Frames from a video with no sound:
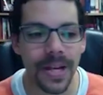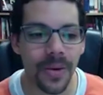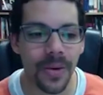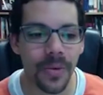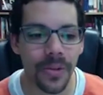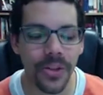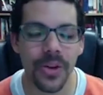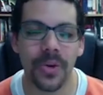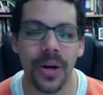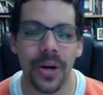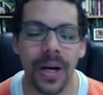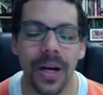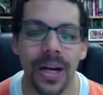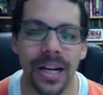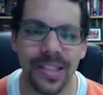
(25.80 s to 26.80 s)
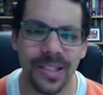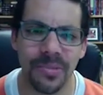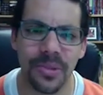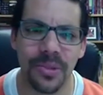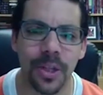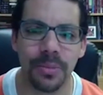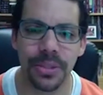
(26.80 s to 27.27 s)
with you all
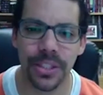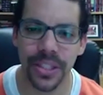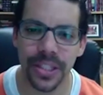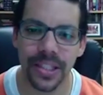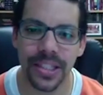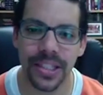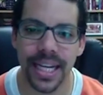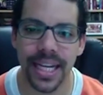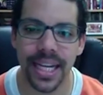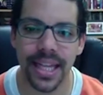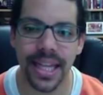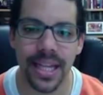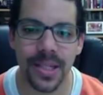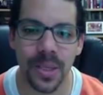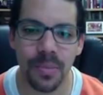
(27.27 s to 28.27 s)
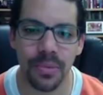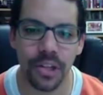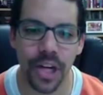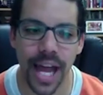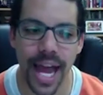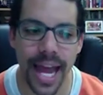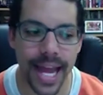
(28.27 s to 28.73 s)
some scripture and then to
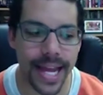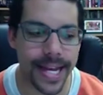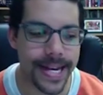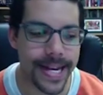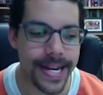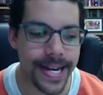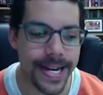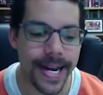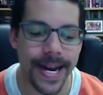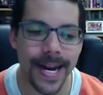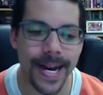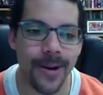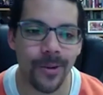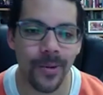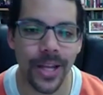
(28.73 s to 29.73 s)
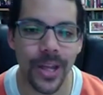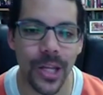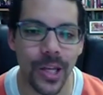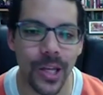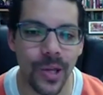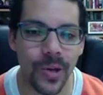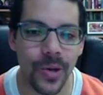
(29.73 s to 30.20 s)
pray
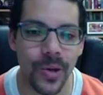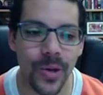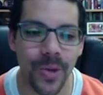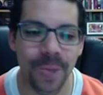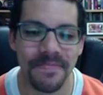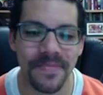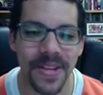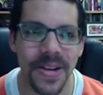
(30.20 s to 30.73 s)
with you.